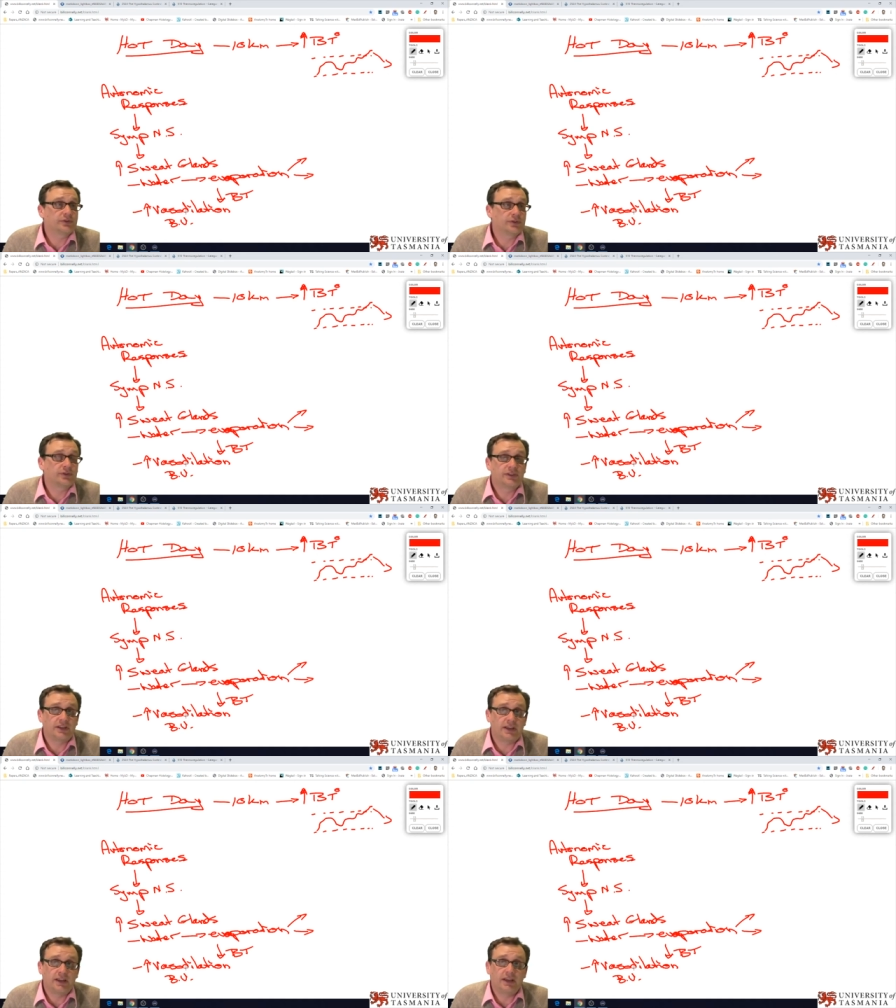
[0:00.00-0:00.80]
We'll
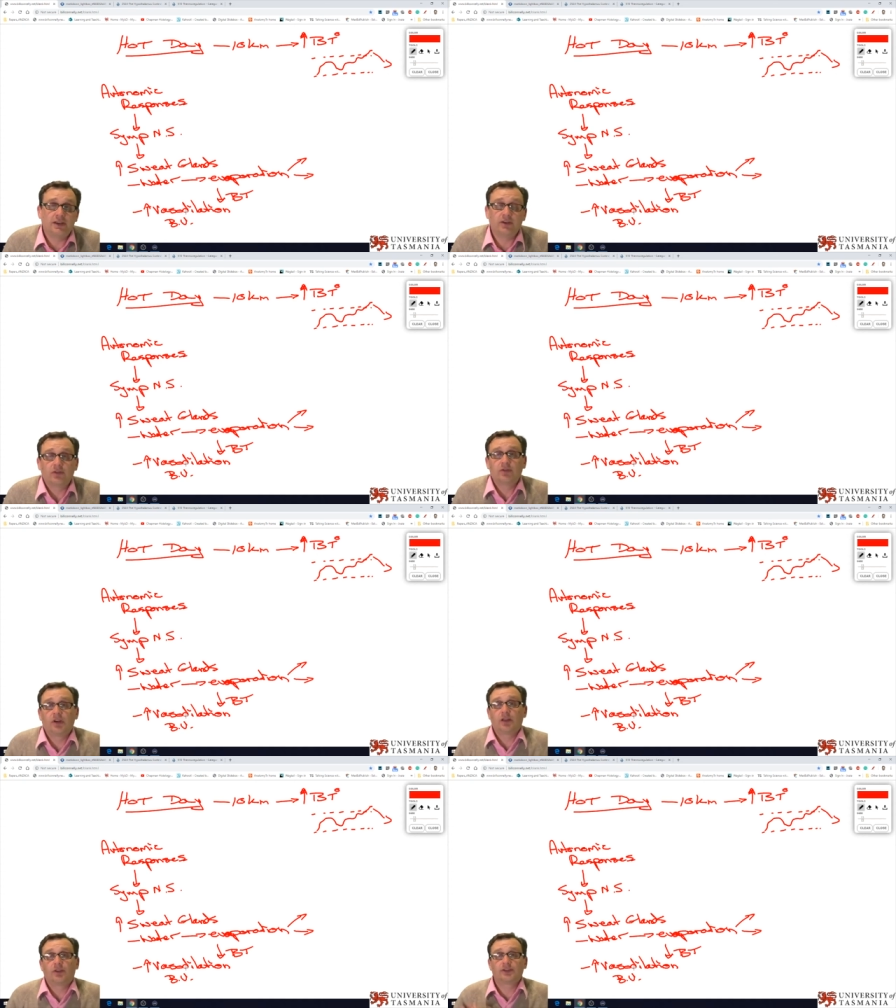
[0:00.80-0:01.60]
also see, you
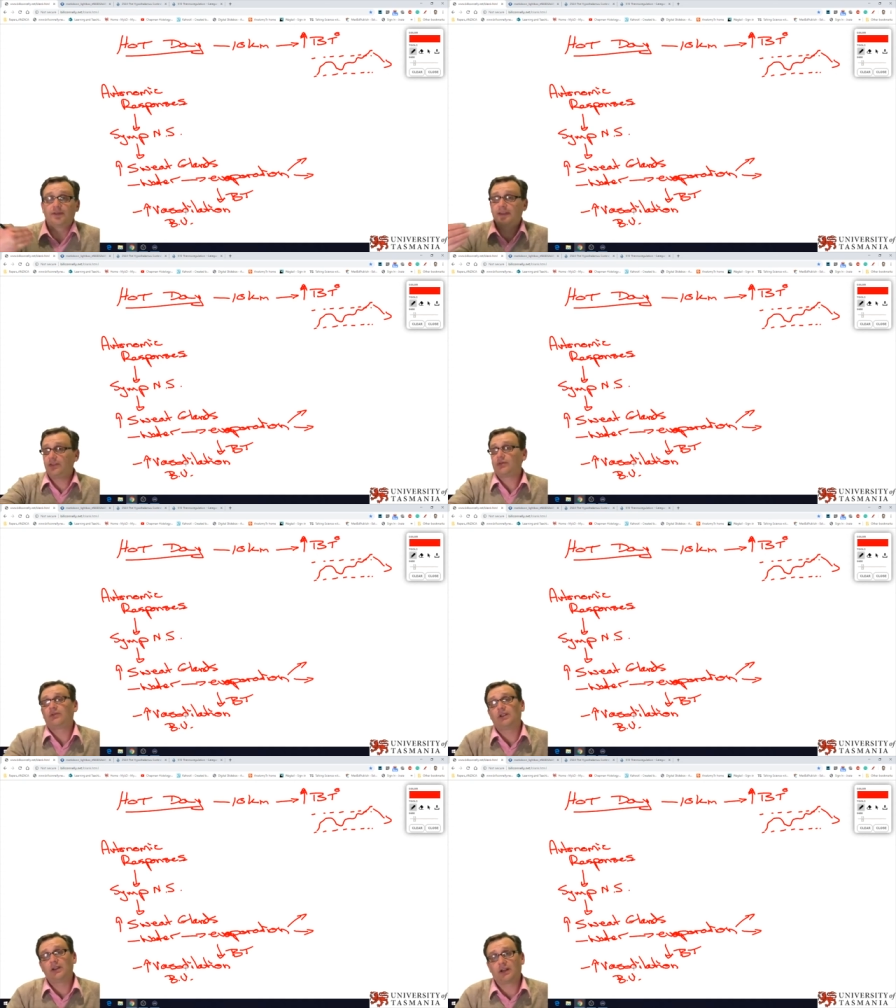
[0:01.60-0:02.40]
know, a loss of
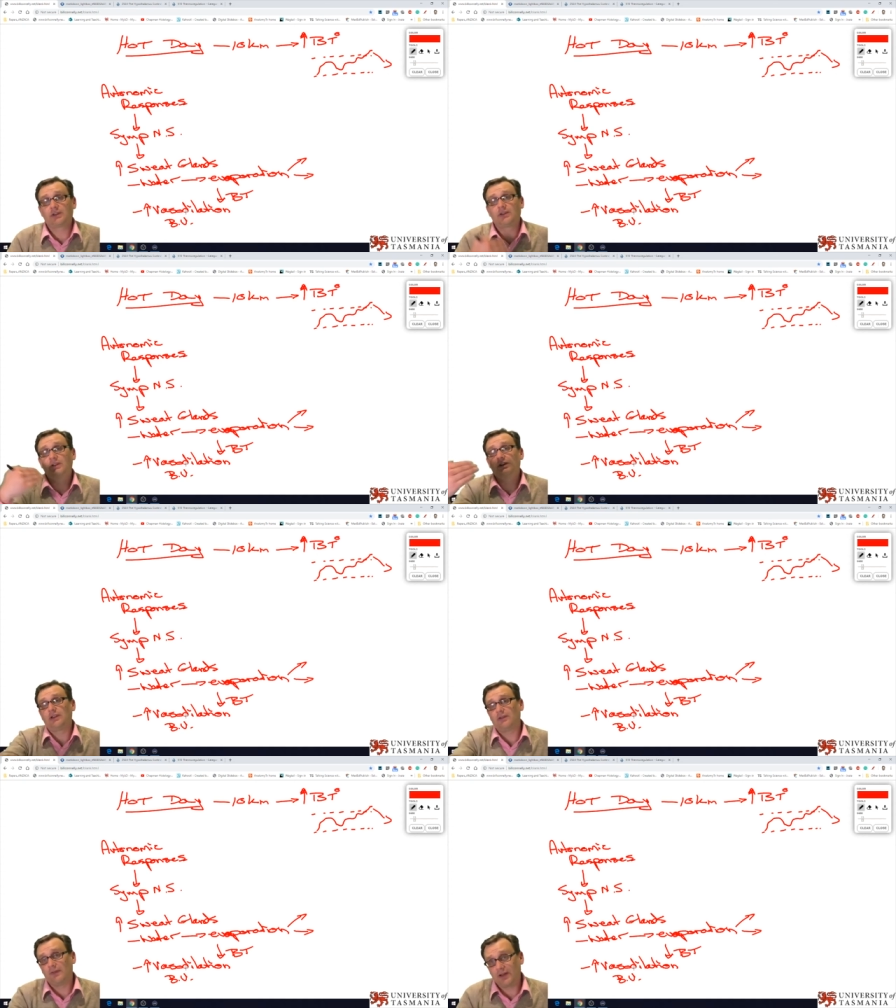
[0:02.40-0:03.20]
heat through
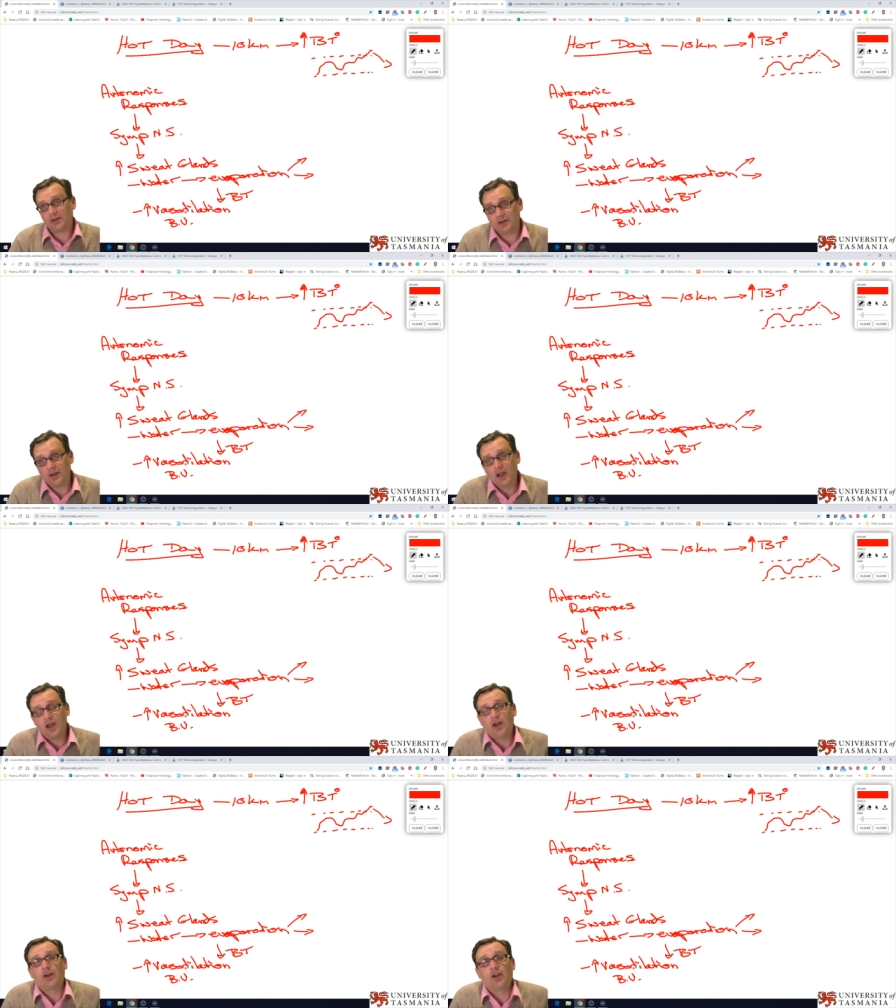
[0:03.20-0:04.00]
conduction and convection